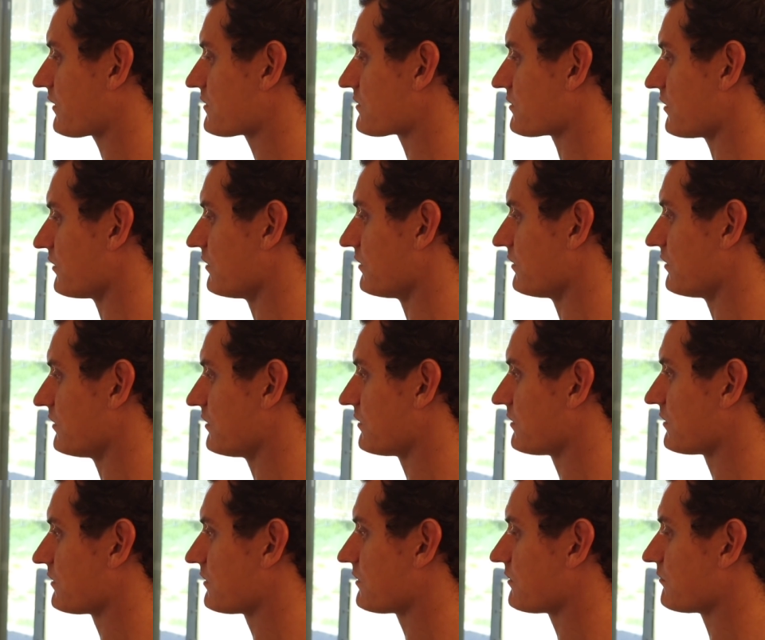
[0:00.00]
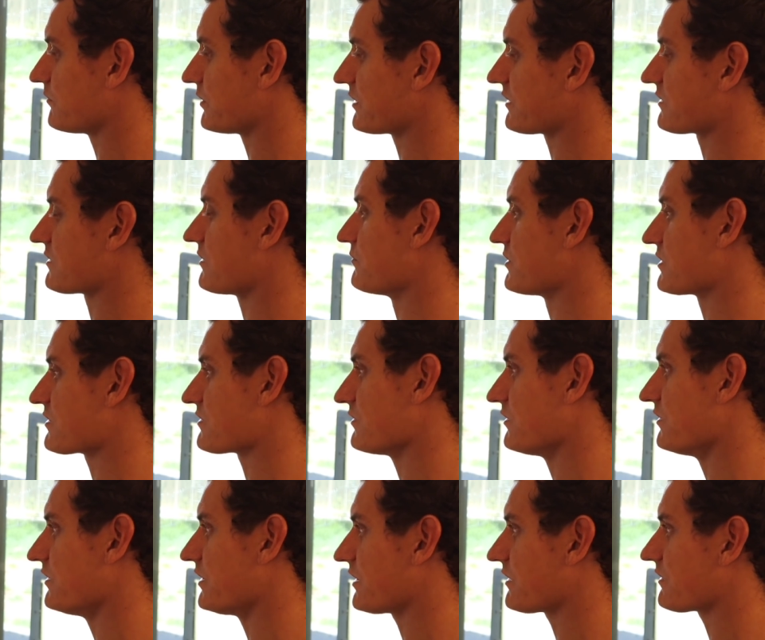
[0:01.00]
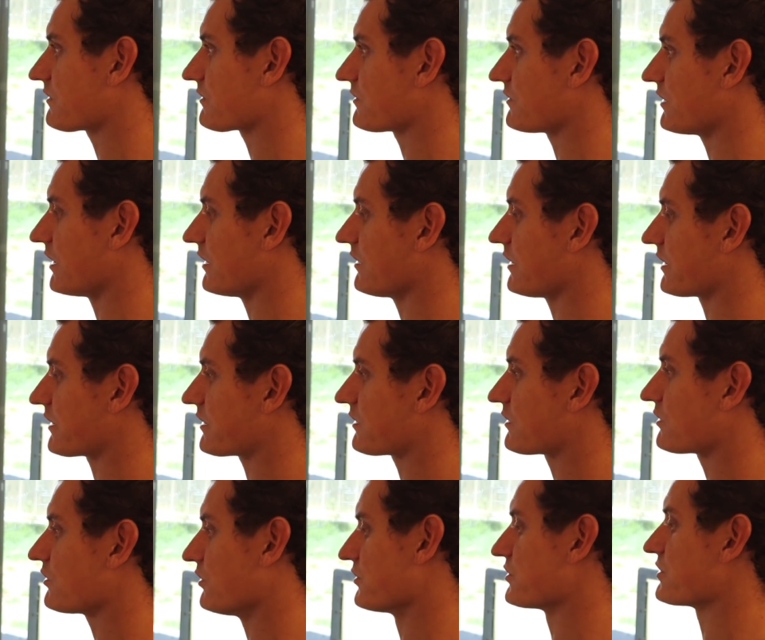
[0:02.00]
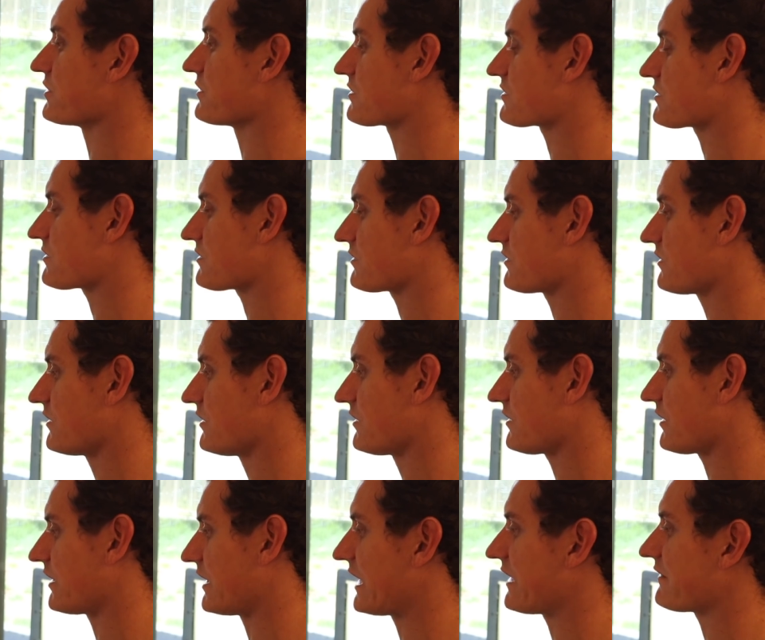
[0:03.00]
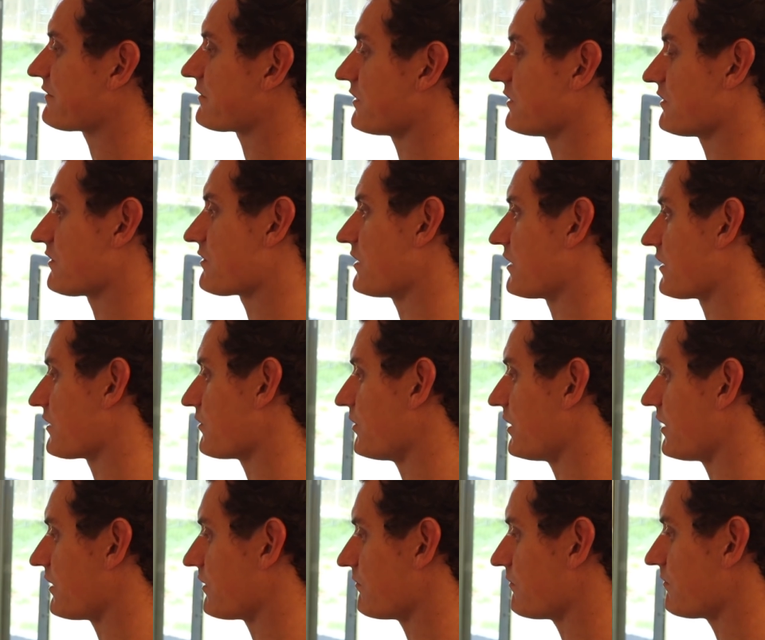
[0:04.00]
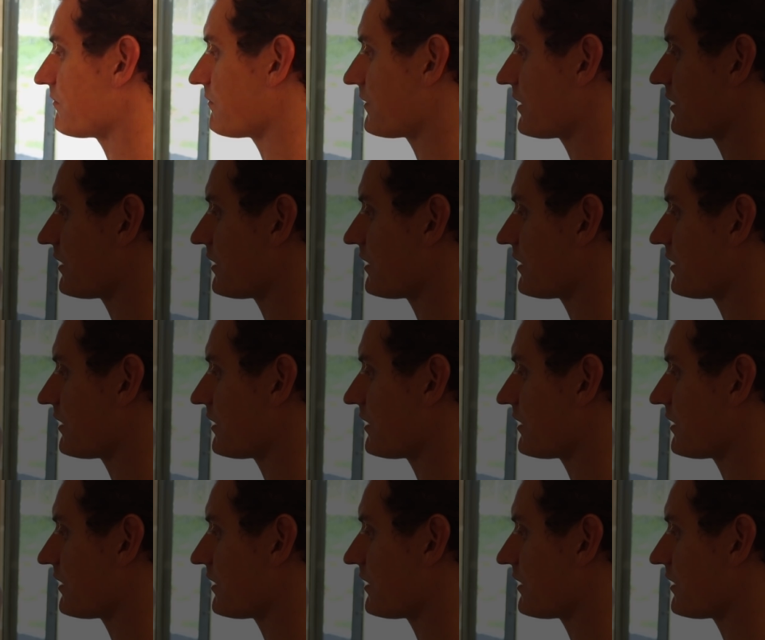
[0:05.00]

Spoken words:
So because I'm just learning, they're like conscious, and I have to think about it.